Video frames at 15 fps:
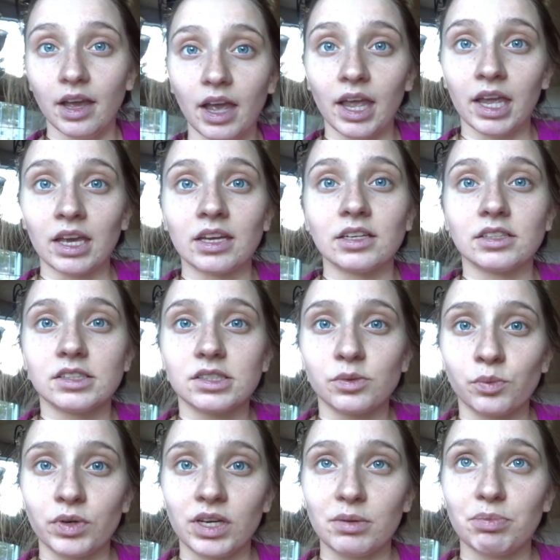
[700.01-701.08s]
And
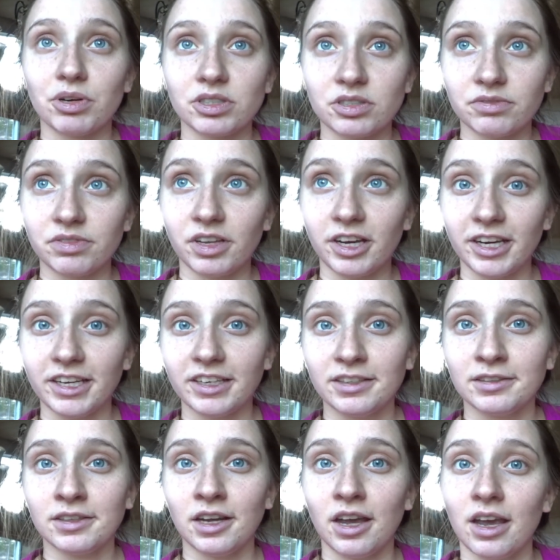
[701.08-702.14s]
we booked a flight,
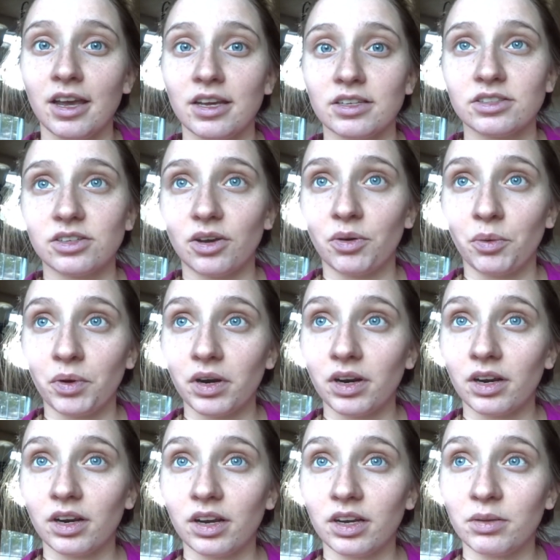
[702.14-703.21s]
so
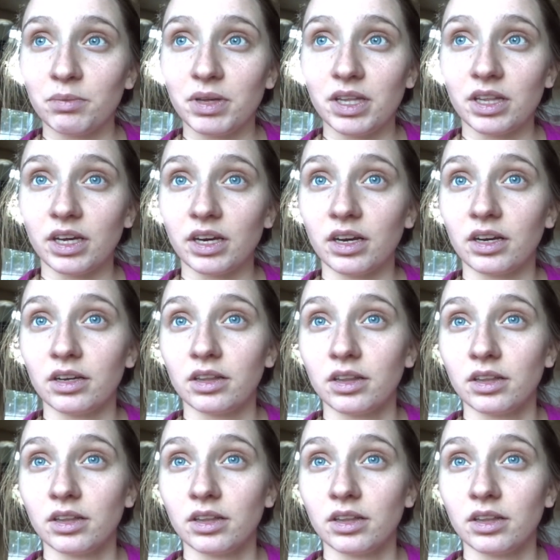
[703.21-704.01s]
we're gonna be there